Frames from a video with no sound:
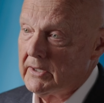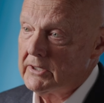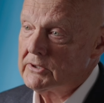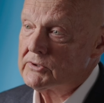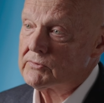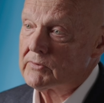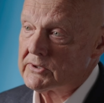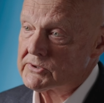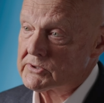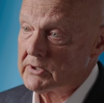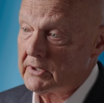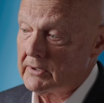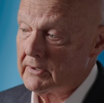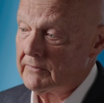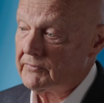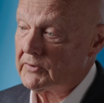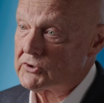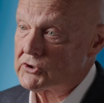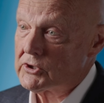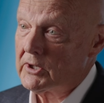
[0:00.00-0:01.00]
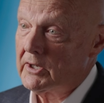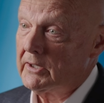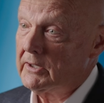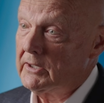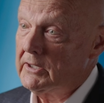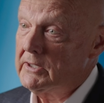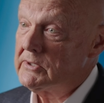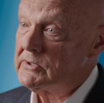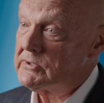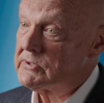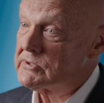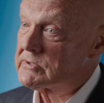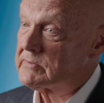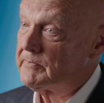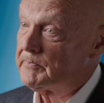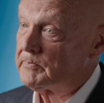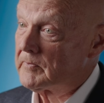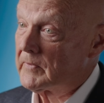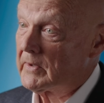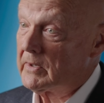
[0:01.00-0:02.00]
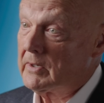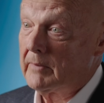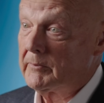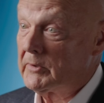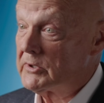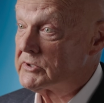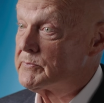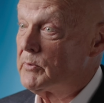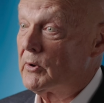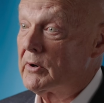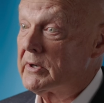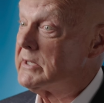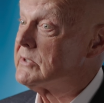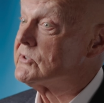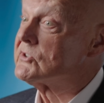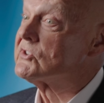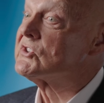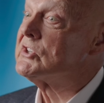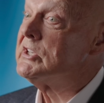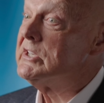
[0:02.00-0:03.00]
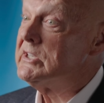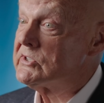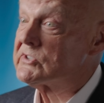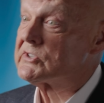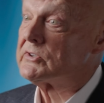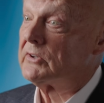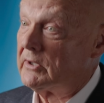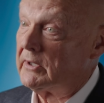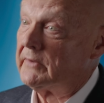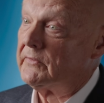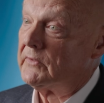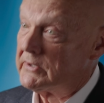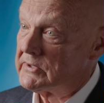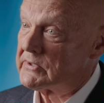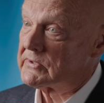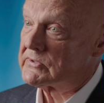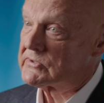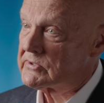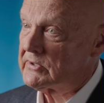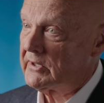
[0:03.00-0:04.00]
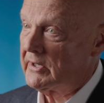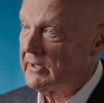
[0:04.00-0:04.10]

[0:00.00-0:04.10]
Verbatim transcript: Interestingly enough, the Chinese Communist Party has seized on this.